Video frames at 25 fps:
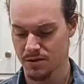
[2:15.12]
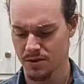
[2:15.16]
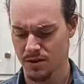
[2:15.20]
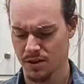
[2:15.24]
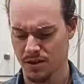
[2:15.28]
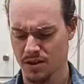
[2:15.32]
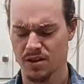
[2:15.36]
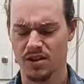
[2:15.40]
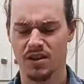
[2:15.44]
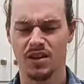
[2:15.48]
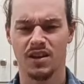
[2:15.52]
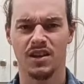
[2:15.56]
I
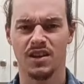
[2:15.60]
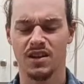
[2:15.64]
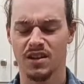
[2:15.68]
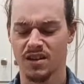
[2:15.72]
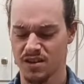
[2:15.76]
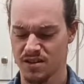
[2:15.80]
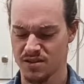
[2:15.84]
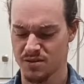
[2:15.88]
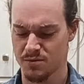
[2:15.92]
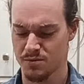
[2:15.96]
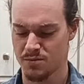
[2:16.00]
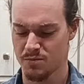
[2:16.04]
think he
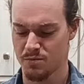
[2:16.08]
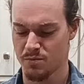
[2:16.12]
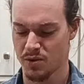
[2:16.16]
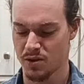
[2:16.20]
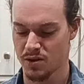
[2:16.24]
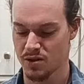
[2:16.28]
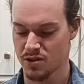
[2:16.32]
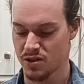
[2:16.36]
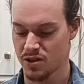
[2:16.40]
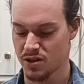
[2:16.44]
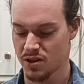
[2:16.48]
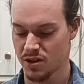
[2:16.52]
does a
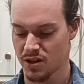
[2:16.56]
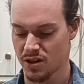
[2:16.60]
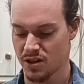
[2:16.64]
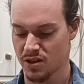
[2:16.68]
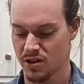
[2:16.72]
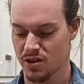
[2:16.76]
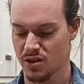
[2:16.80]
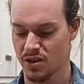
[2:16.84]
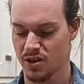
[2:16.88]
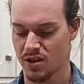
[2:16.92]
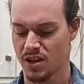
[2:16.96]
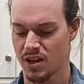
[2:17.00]
bunch of
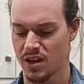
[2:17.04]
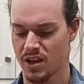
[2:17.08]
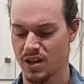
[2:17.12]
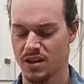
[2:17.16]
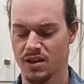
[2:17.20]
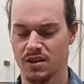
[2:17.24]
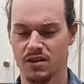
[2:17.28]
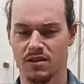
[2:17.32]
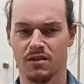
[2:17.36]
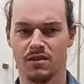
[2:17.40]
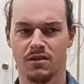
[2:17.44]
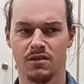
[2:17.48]
cooking
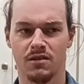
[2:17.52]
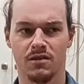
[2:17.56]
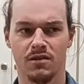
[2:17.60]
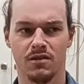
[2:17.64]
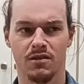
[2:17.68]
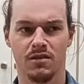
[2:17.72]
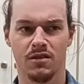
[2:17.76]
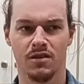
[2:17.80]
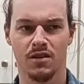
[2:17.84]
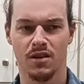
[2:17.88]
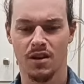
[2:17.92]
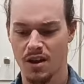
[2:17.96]
and
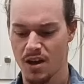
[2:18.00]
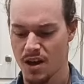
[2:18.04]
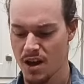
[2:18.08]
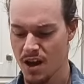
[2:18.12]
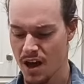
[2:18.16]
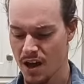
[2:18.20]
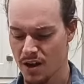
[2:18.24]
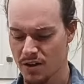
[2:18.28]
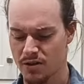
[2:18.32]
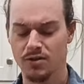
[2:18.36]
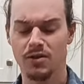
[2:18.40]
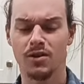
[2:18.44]

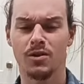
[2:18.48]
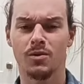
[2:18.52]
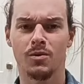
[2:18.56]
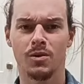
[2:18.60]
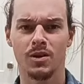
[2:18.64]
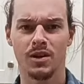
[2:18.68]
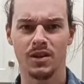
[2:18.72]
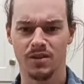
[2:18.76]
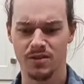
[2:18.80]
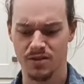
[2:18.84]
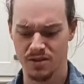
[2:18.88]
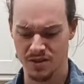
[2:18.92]
I don't know what
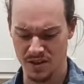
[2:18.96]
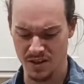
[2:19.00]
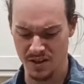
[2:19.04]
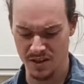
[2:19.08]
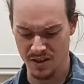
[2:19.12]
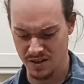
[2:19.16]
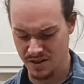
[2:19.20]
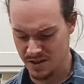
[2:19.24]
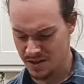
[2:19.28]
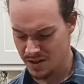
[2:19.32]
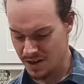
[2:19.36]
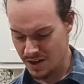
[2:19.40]
else he
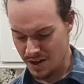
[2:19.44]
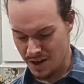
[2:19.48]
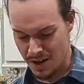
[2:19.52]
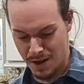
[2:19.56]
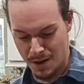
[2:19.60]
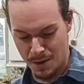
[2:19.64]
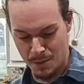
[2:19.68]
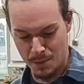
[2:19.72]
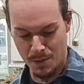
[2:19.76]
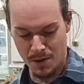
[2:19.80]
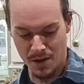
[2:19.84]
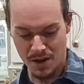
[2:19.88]
does,
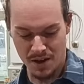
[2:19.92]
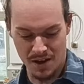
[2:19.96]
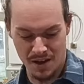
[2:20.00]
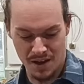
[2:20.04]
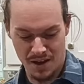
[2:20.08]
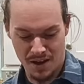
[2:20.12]
but